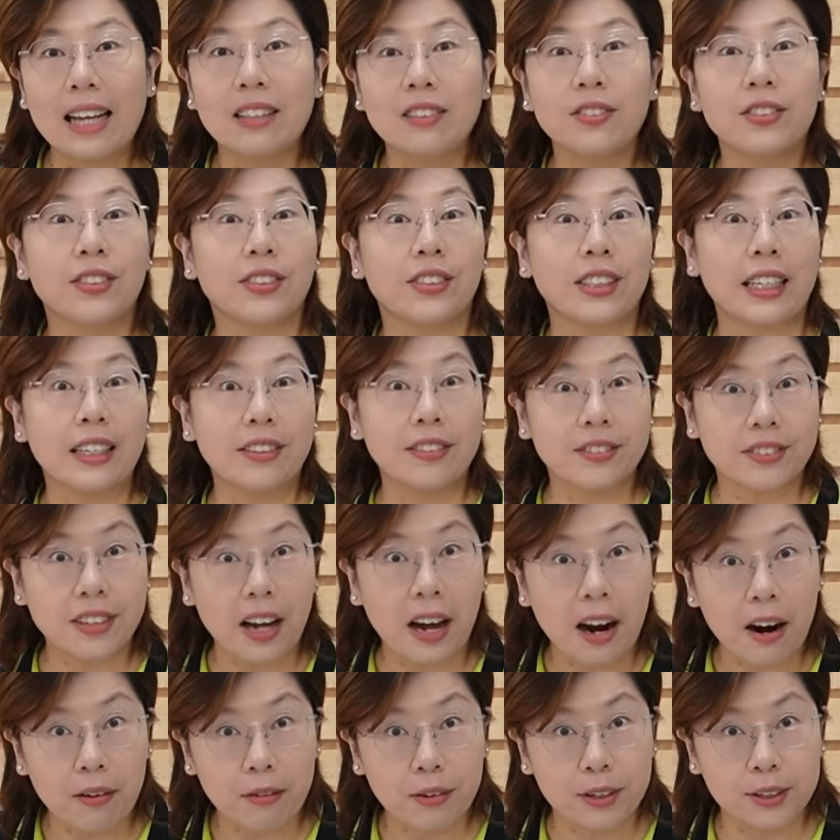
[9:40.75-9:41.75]
and since
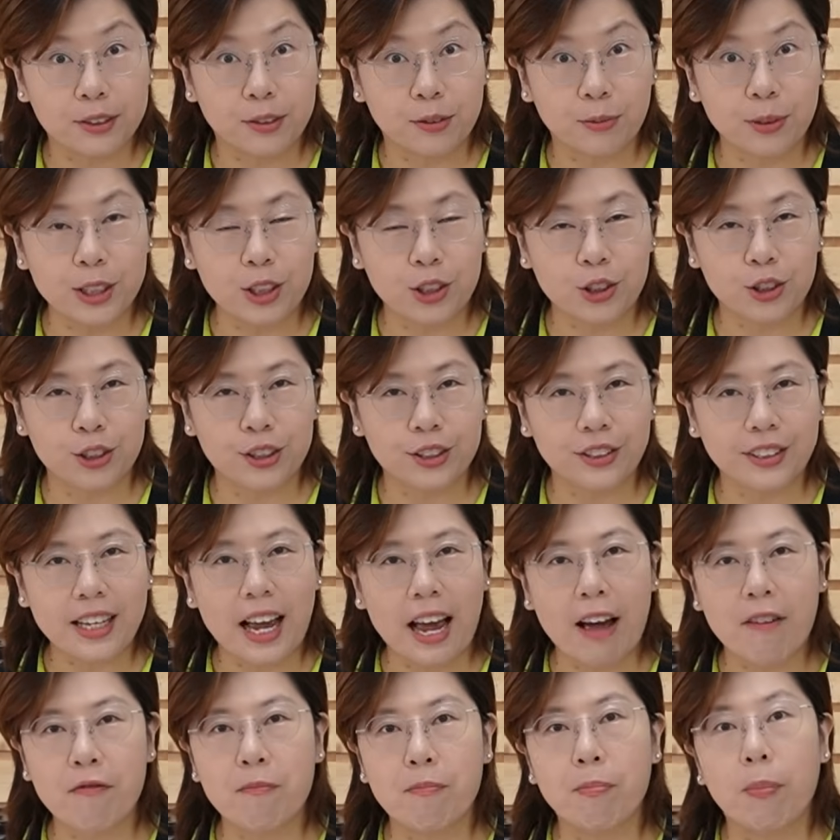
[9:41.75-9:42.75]
our switches
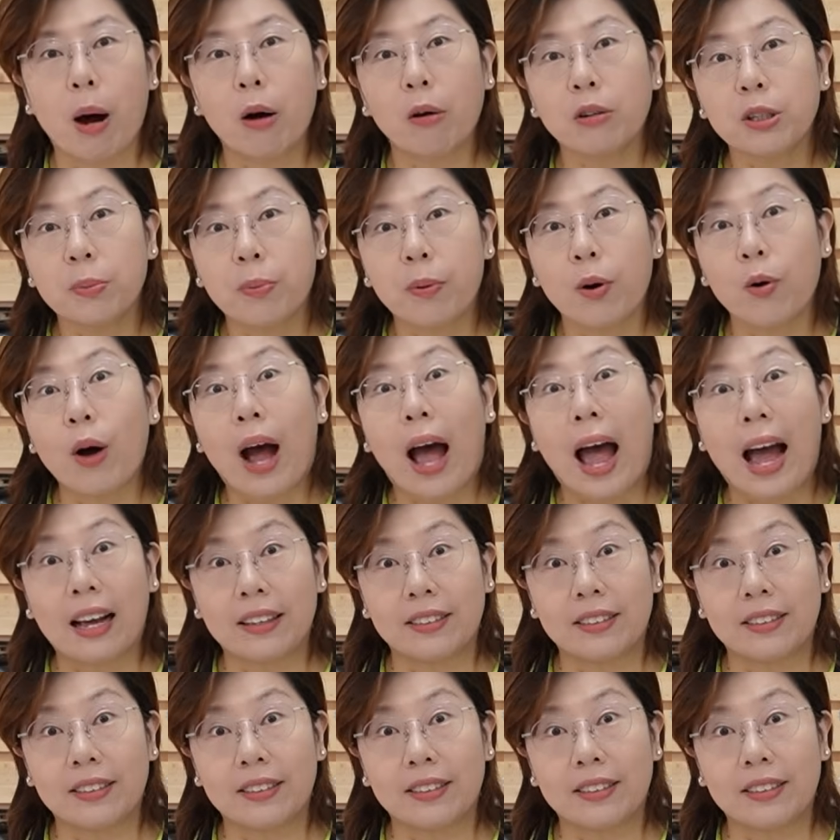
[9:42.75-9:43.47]
have multiple